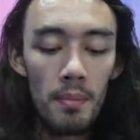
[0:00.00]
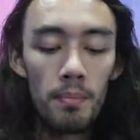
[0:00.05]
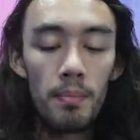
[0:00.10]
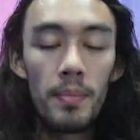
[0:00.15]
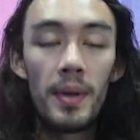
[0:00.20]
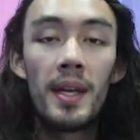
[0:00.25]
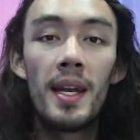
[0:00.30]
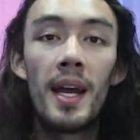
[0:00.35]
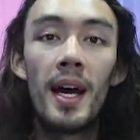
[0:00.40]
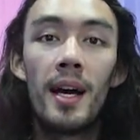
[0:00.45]

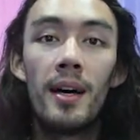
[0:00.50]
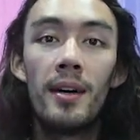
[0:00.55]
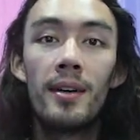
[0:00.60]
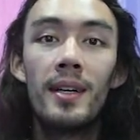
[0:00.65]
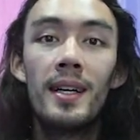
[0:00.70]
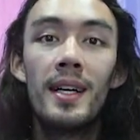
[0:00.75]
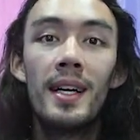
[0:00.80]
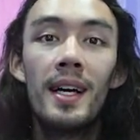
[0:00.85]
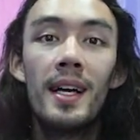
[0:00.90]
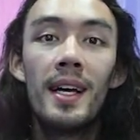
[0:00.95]
But
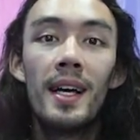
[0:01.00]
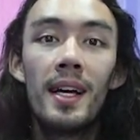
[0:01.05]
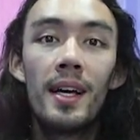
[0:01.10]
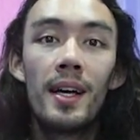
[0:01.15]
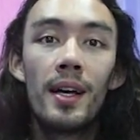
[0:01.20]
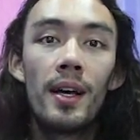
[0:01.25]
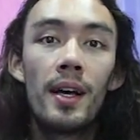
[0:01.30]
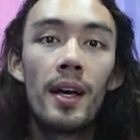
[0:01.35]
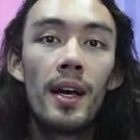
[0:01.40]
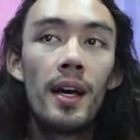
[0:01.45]
now,
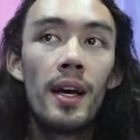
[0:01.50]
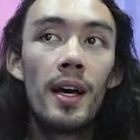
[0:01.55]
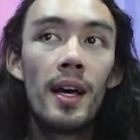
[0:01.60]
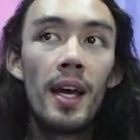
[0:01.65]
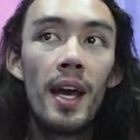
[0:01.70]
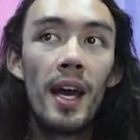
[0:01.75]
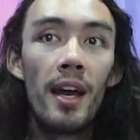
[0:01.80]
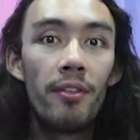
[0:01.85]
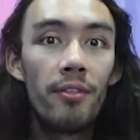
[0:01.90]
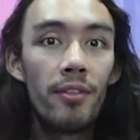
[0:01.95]

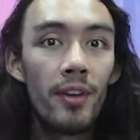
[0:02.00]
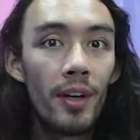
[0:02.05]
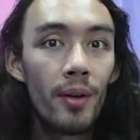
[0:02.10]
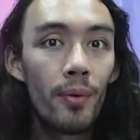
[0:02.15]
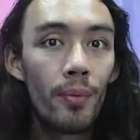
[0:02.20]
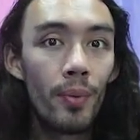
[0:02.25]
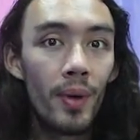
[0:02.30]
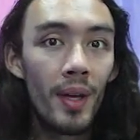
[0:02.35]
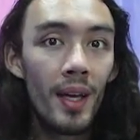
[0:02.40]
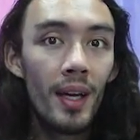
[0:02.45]
every
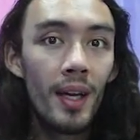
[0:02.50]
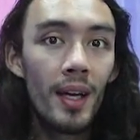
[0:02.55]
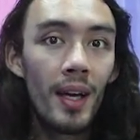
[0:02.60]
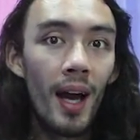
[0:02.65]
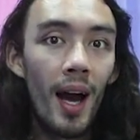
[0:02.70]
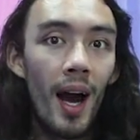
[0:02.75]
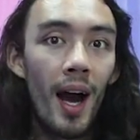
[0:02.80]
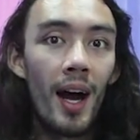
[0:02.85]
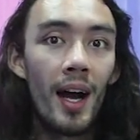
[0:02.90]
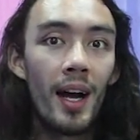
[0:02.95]
week
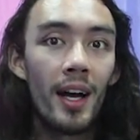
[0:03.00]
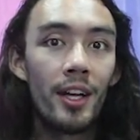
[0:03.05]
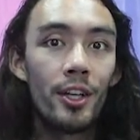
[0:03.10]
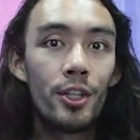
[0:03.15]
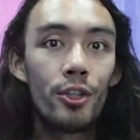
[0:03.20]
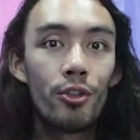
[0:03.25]
I